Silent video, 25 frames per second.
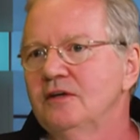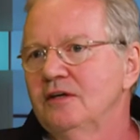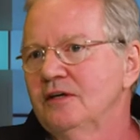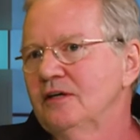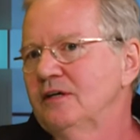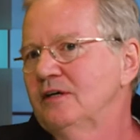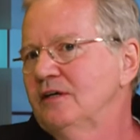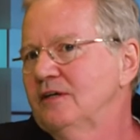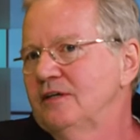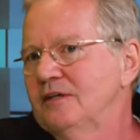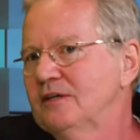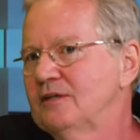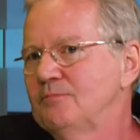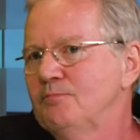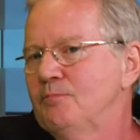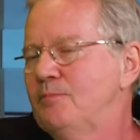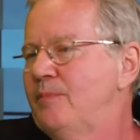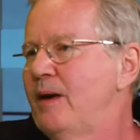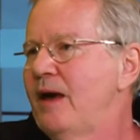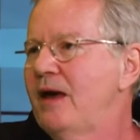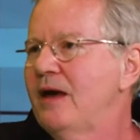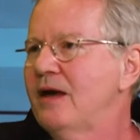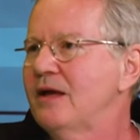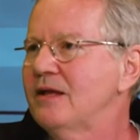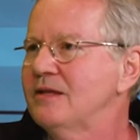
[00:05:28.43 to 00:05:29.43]

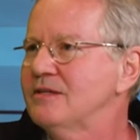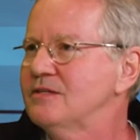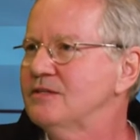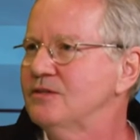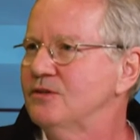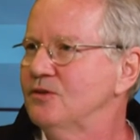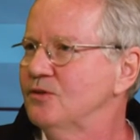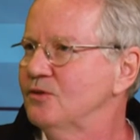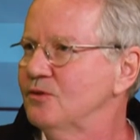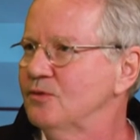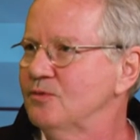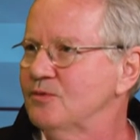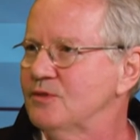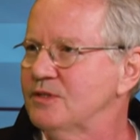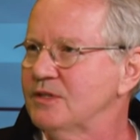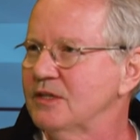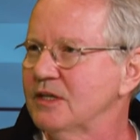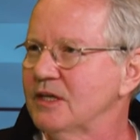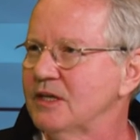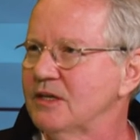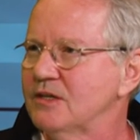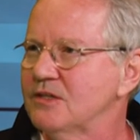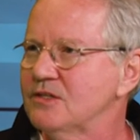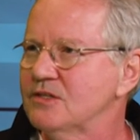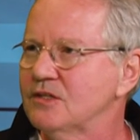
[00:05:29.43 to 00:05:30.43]
bands, new
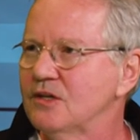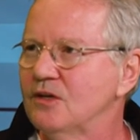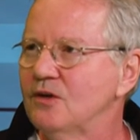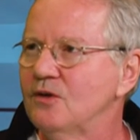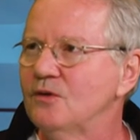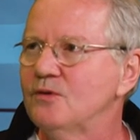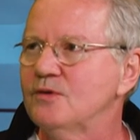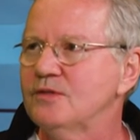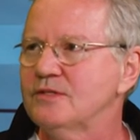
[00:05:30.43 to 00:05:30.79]
singers, you know.